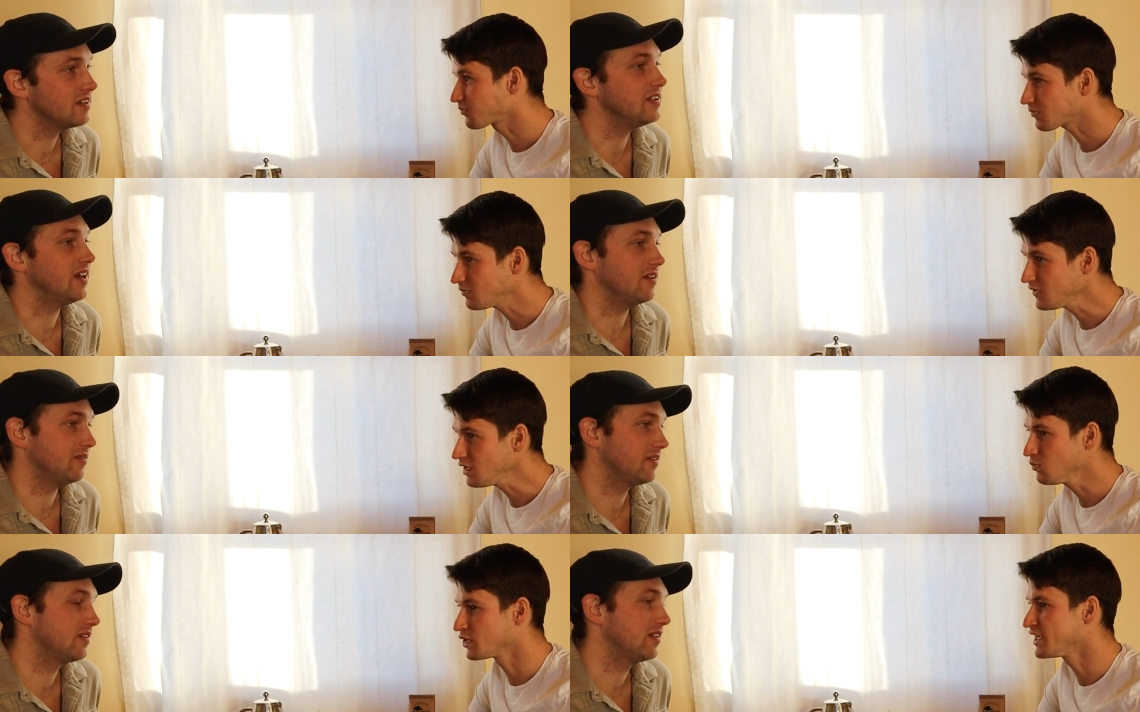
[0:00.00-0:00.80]
Speaker 1: Yeah.
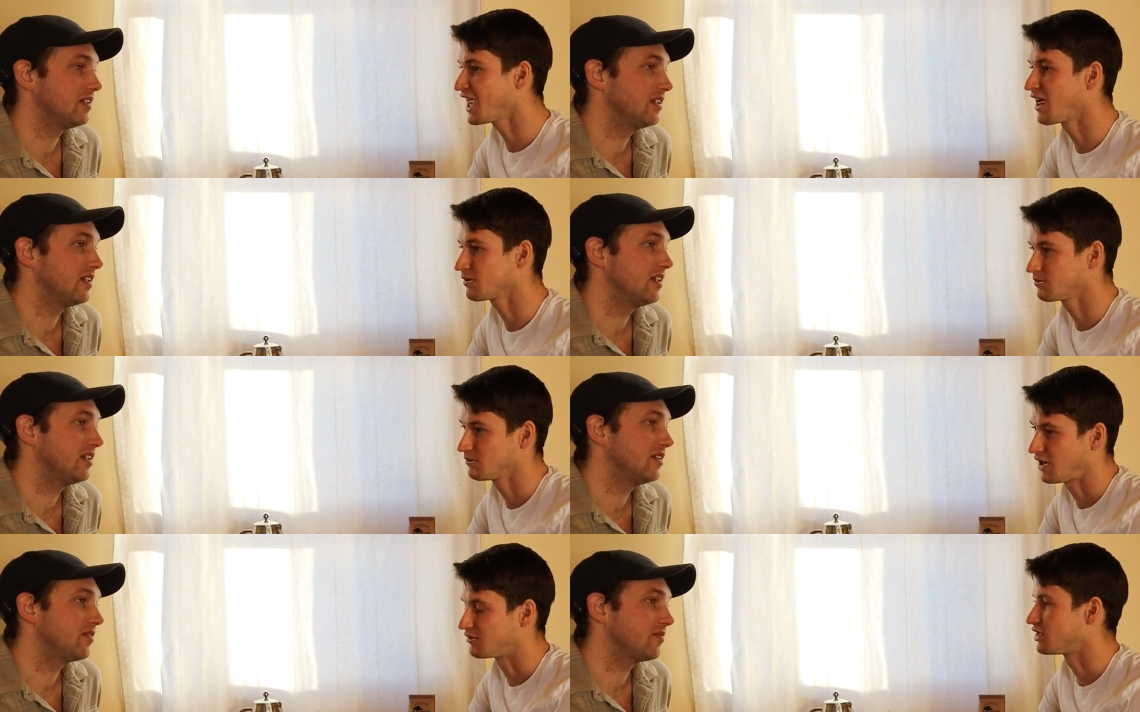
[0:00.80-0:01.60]
Where you can't
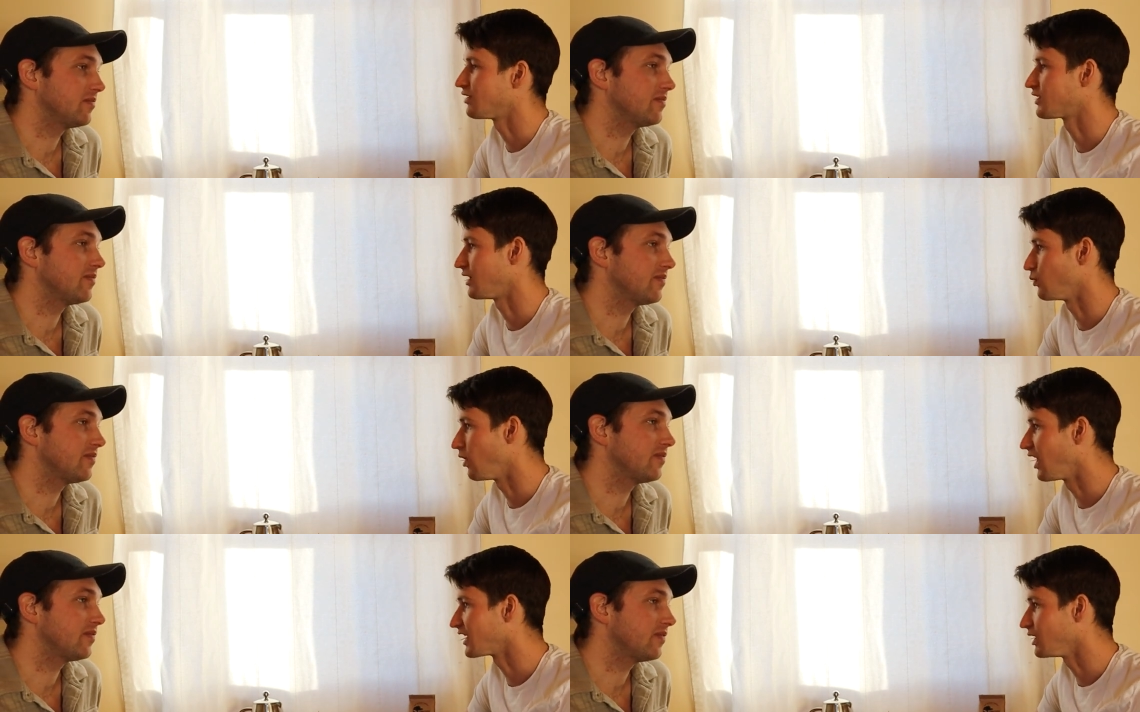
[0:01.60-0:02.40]
have a tough time
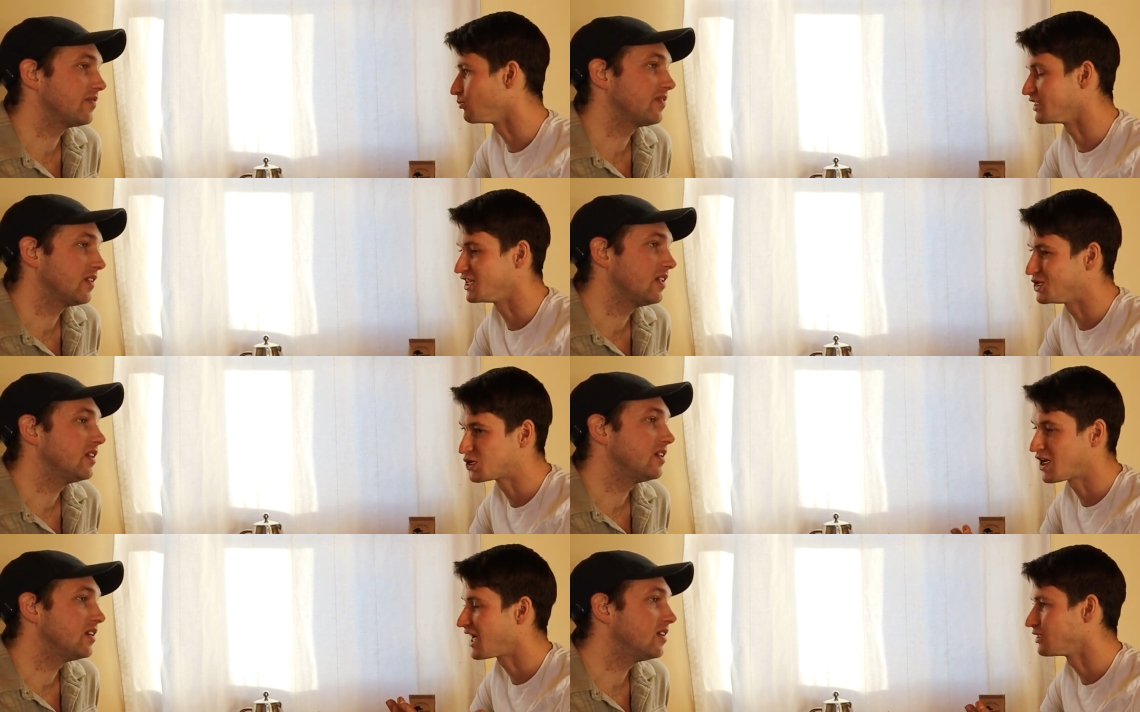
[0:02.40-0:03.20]
walking. But then your
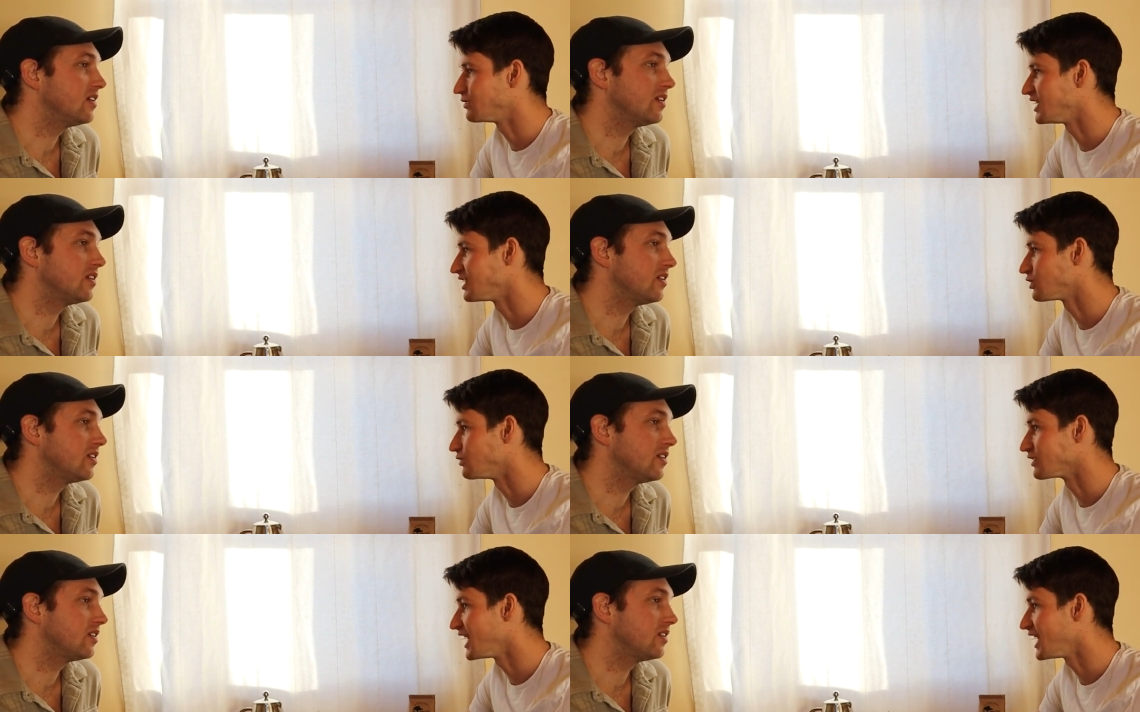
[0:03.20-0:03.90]
traco takes over